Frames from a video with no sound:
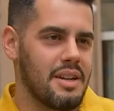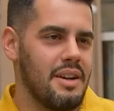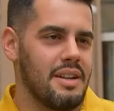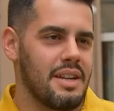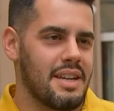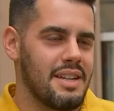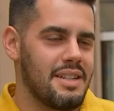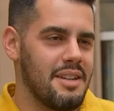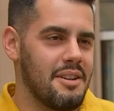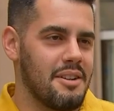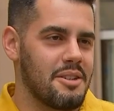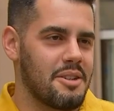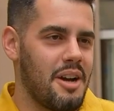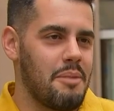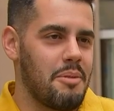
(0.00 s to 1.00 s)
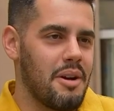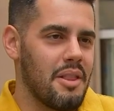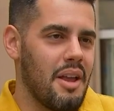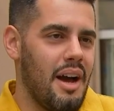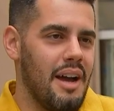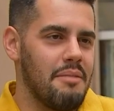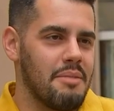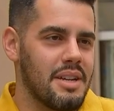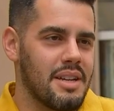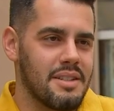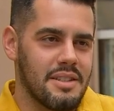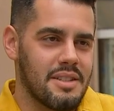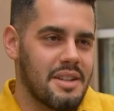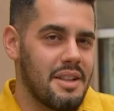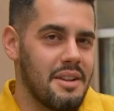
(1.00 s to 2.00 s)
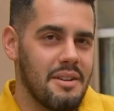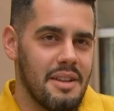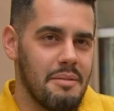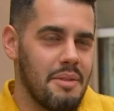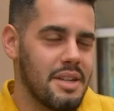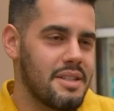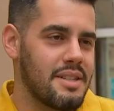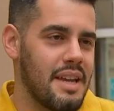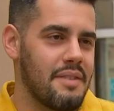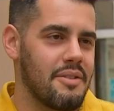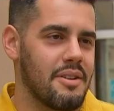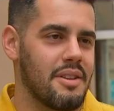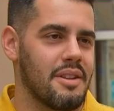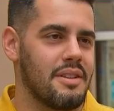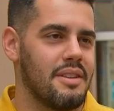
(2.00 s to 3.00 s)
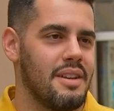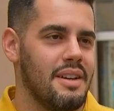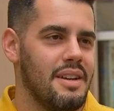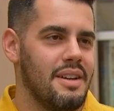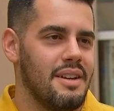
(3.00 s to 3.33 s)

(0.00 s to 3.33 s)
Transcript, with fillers: going to continue to shop online because it's clearly much safer than,